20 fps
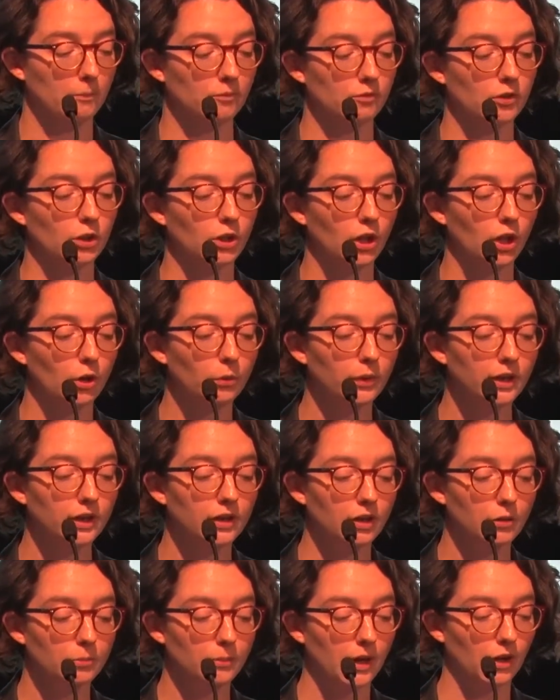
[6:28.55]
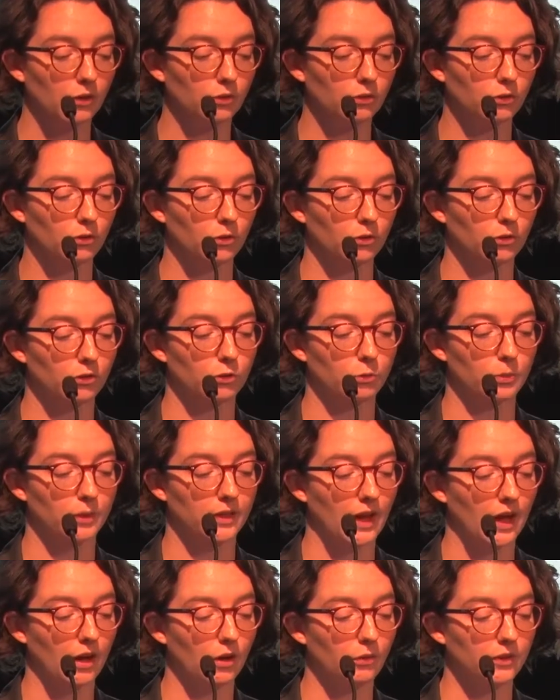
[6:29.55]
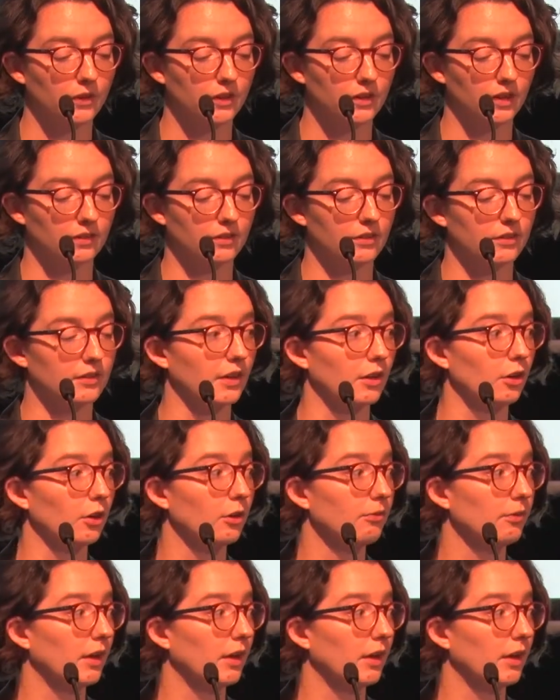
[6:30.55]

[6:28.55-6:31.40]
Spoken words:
For low-income households without the necessary